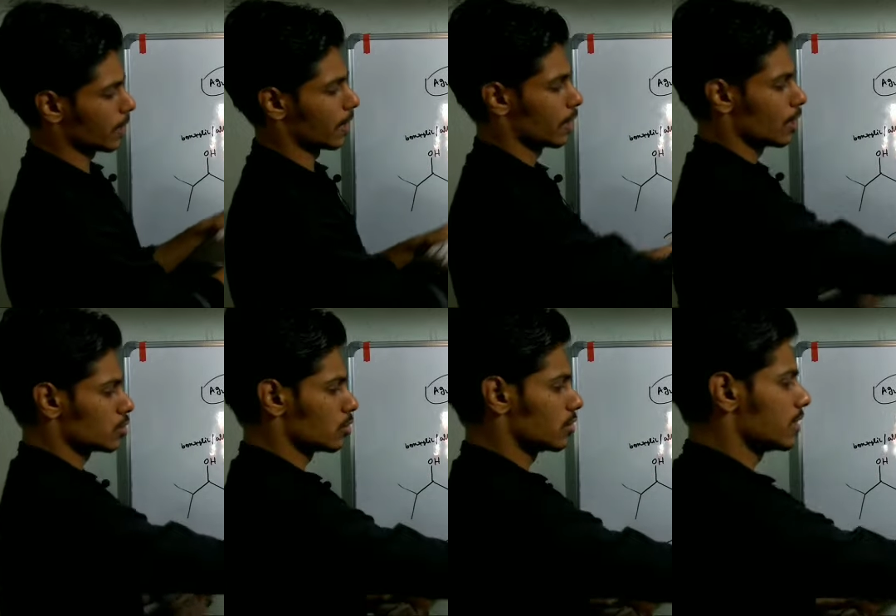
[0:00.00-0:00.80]
group here.
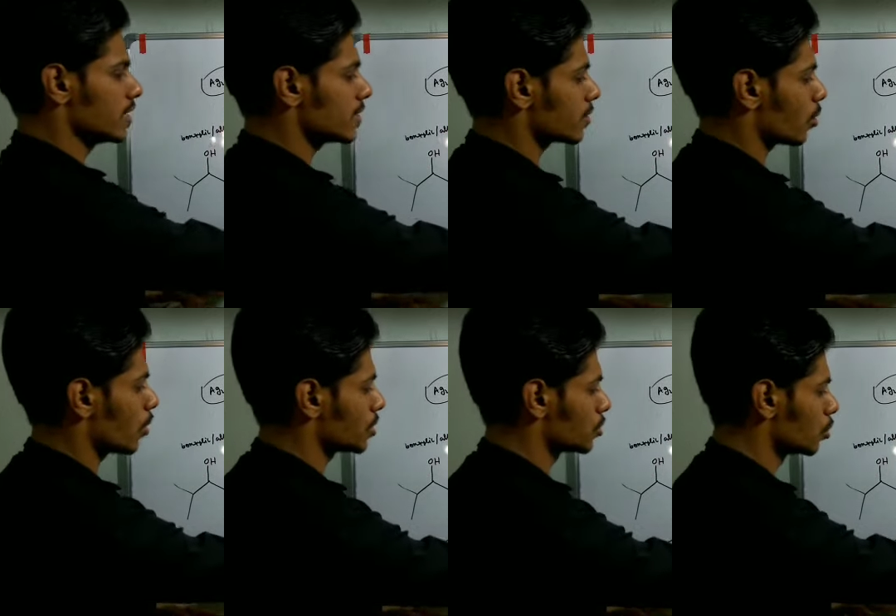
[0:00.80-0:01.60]
So this
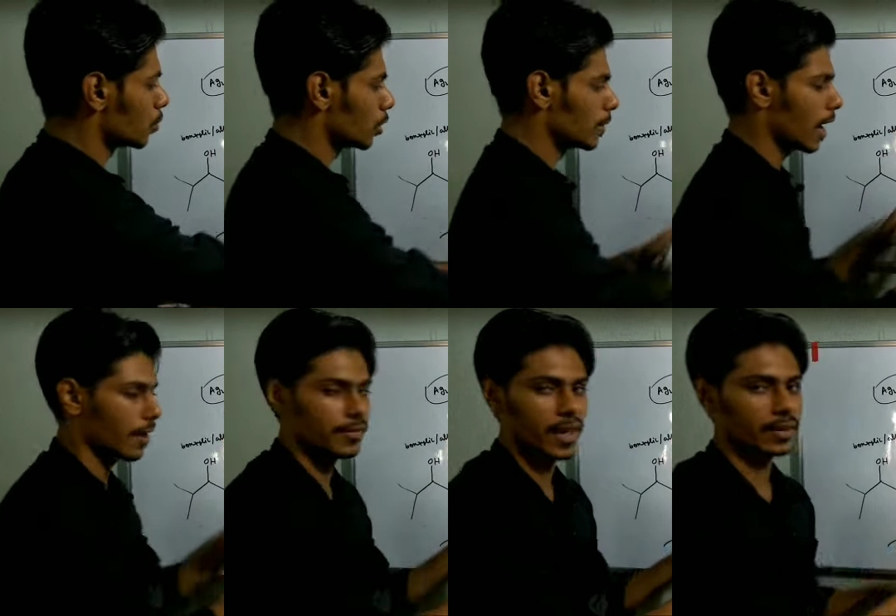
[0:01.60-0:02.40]
OH group will be
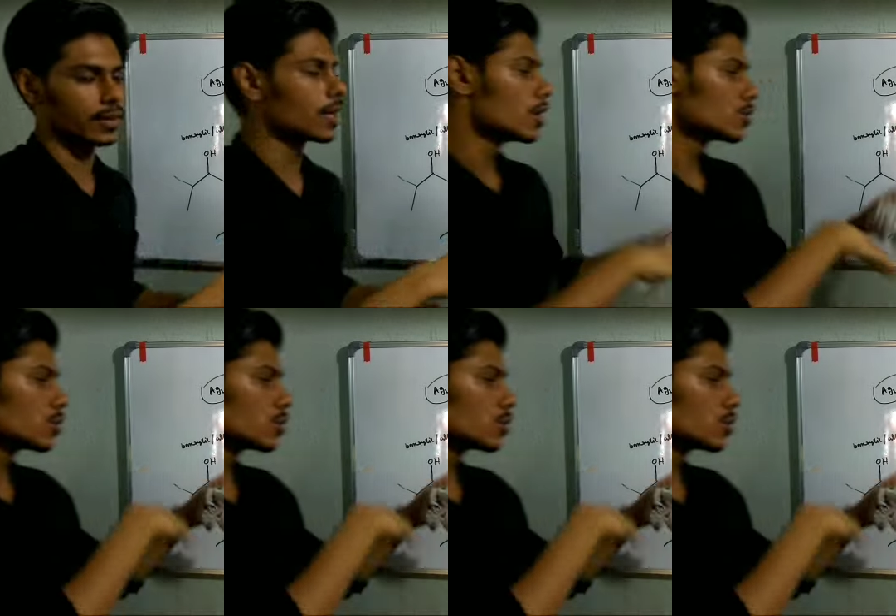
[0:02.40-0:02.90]
unreacted.